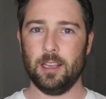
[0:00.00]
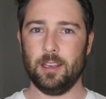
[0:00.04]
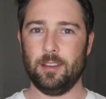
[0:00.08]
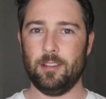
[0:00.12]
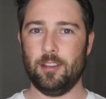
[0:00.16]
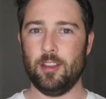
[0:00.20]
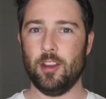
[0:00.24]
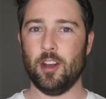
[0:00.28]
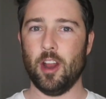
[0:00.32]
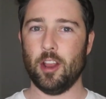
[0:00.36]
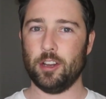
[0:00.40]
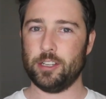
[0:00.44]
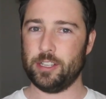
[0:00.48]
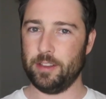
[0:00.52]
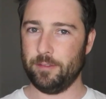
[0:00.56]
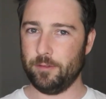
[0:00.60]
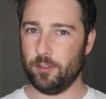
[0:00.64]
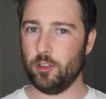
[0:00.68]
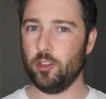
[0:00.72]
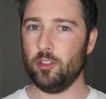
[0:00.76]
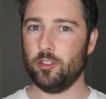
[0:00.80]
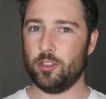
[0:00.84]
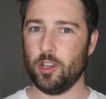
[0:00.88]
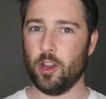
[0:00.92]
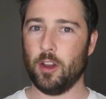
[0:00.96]
You know, she
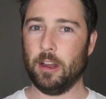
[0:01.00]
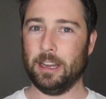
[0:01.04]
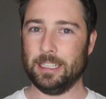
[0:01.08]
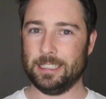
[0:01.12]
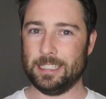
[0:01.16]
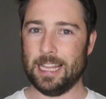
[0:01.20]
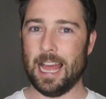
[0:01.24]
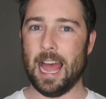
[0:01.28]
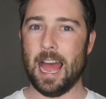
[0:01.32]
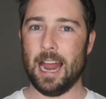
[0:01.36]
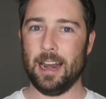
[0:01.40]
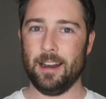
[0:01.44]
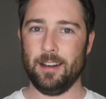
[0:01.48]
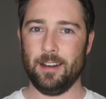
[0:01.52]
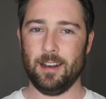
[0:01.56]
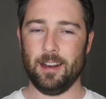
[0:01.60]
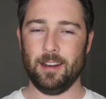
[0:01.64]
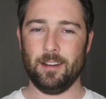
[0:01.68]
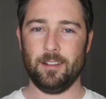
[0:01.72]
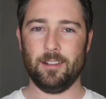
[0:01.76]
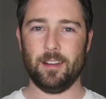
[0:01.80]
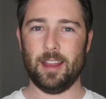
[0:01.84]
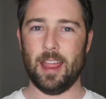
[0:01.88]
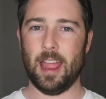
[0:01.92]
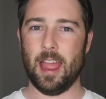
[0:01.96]
views her as that and
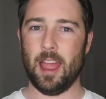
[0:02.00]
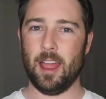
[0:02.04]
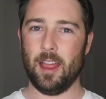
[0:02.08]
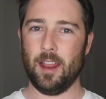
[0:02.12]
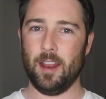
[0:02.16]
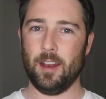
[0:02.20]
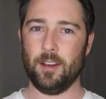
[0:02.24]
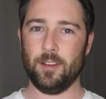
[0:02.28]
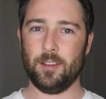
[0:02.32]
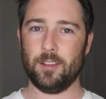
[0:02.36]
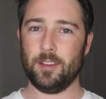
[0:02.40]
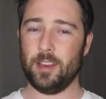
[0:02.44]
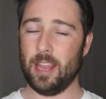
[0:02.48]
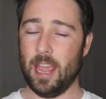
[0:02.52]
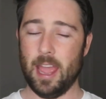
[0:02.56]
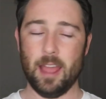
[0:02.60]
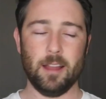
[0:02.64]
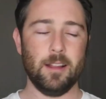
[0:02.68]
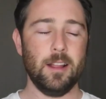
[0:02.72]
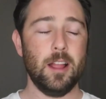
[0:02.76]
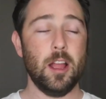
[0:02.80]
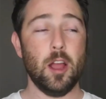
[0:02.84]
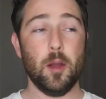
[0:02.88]
and yeah.